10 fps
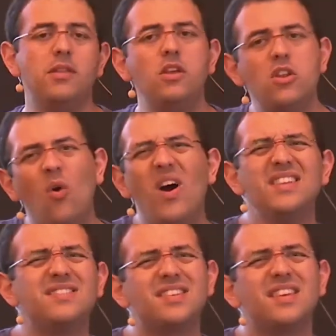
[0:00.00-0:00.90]
But you know
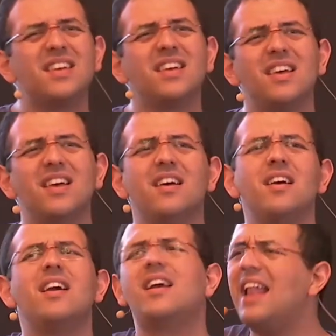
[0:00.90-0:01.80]
what?
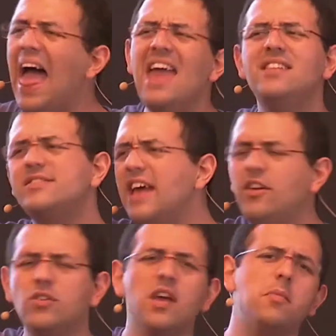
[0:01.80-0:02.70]
Clients, I
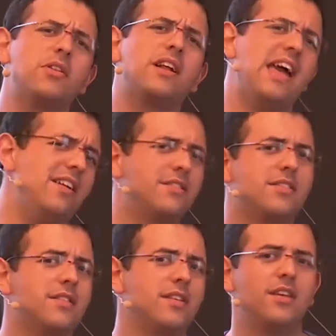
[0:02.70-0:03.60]
don't care about
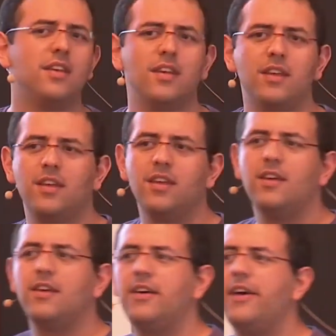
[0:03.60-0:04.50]
clients.
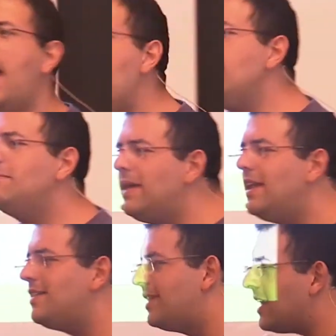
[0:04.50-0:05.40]
I
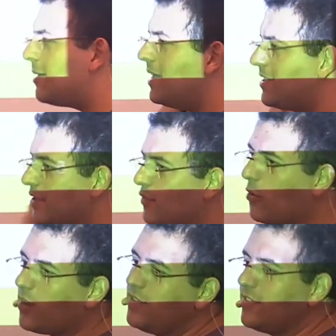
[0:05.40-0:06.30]
build databases
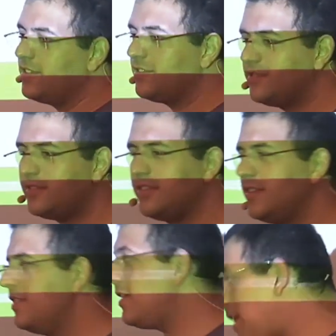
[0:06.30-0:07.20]
for a living.
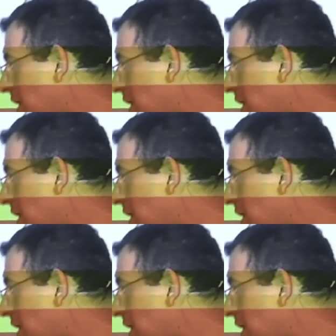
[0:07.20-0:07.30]
That's